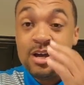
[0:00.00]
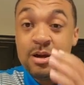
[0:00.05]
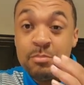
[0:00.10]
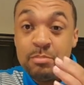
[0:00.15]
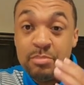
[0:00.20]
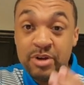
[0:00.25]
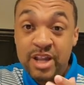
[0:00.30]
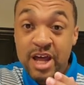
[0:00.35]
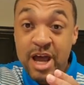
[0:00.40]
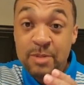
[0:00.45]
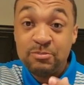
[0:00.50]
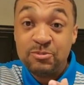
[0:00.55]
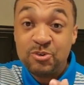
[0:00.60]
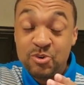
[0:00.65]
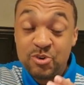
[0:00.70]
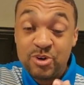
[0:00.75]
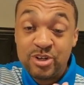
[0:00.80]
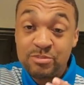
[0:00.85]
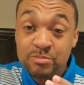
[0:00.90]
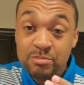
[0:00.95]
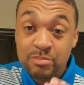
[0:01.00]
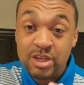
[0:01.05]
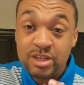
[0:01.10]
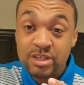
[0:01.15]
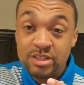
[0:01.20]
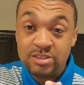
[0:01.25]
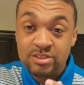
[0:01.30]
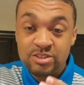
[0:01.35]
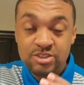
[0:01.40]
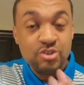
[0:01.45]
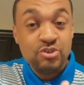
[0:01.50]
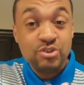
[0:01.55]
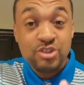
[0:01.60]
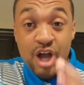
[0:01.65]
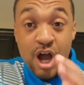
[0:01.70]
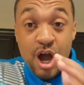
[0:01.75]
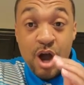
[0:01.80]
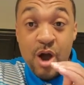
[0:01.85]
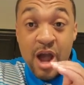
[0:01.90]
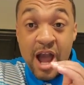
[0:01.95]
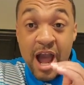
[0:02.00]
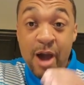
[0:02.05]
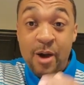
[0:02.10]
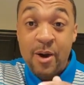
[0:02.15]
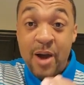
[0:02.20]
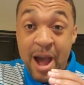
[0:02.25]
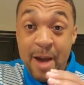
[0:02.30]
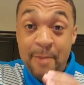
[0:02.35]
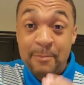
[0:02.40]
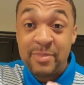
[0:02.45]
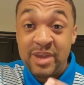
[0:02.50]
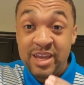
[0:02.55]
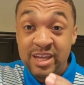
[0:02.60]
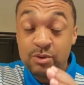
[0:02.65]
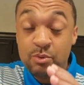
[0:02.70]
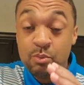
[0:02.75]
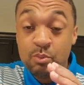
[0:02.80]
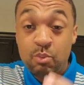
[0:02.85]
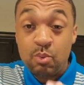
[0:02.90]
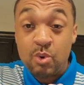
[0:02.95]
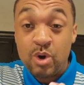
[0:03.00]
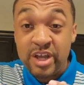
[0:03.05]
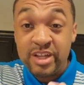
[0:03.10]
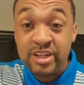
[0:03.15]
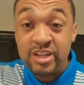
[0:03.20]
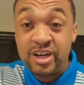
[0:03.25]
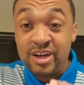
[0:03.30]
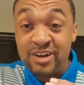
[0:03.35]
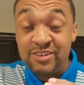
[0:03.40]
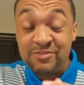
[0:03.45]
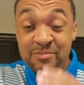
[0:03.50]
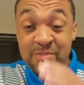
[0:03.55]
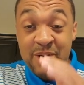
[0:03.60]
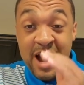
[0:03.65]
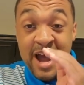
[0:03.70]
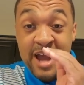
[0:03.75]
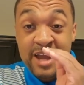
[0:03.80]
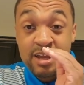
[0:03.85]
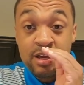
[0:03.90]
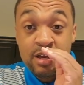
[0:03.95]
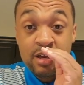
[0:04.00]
but I'm going to show y'all how I make one of my,